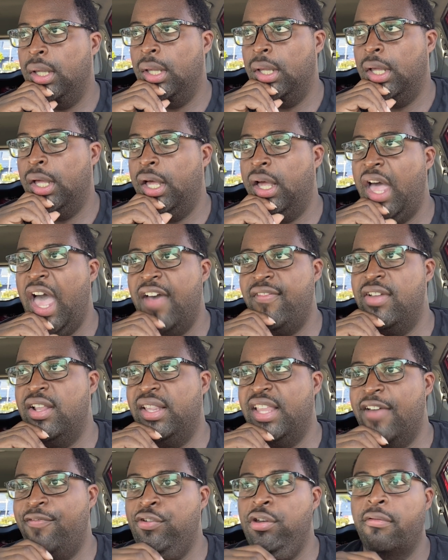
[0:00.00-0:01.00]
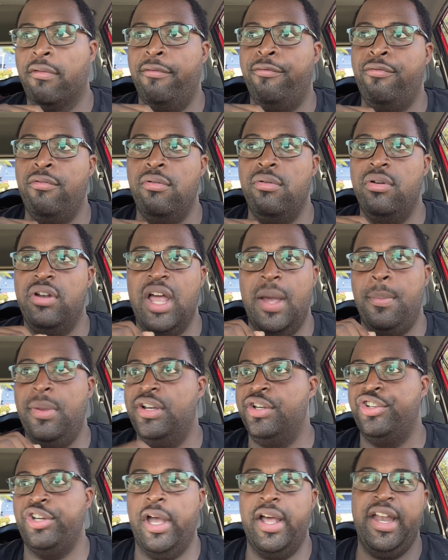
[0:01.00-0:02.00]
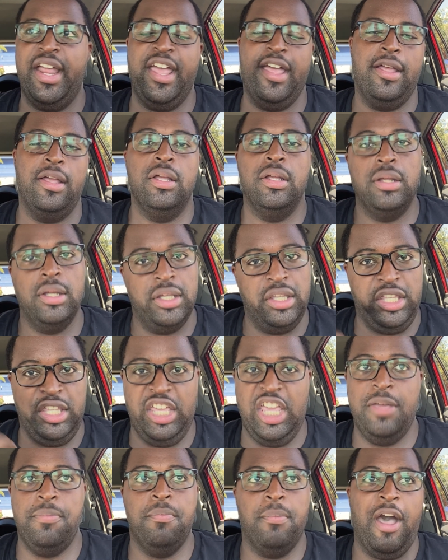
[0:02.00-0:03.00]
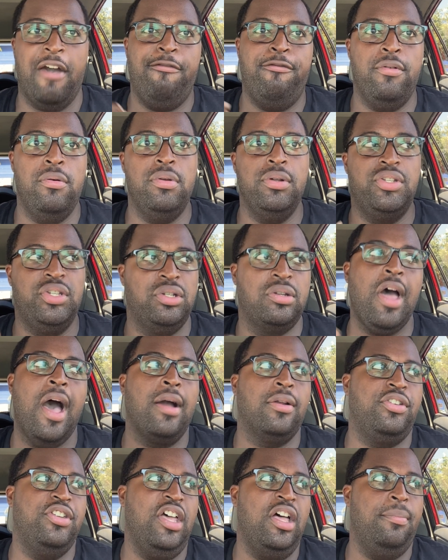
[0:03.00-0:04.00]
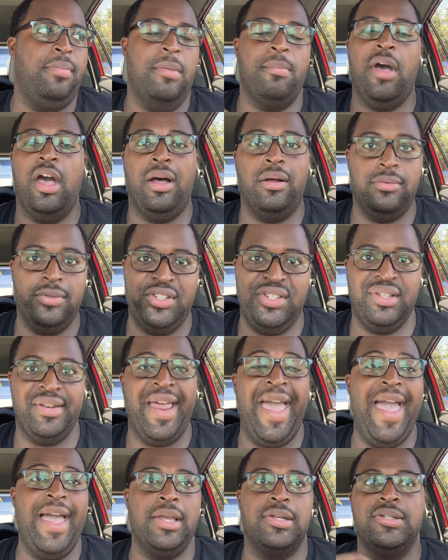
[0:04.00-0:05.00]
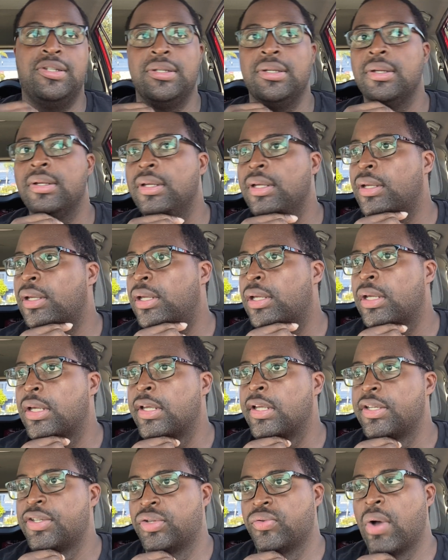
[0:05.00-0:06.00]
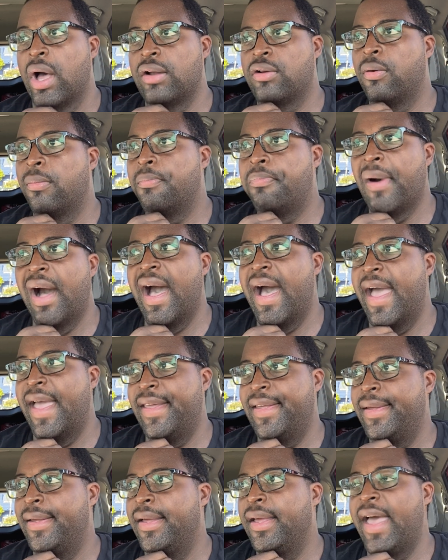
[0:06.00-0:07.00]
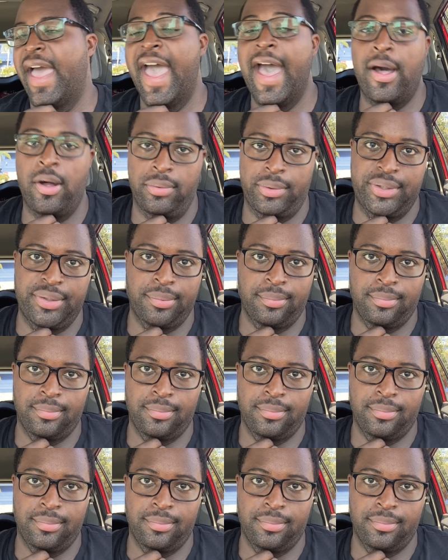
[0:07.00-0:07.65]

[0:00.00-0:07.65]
Having leftover food. I've been trying to keep my food stocked up and my own snacks so I don't buy out.